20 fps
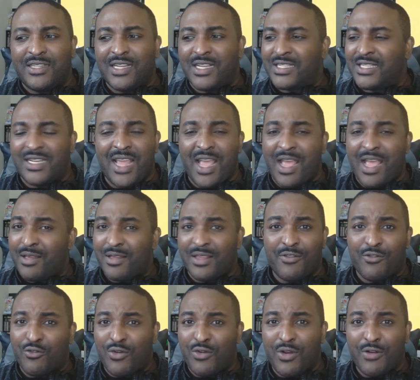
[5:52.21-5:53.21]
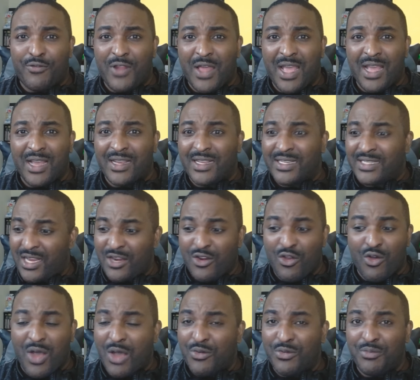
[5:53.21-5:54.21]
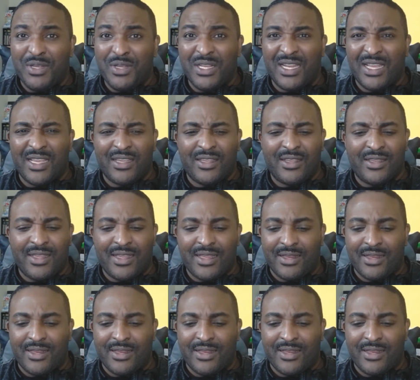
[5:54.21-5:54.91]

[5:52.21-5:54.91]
Doesn't that give a red flag? Because I know I would be like,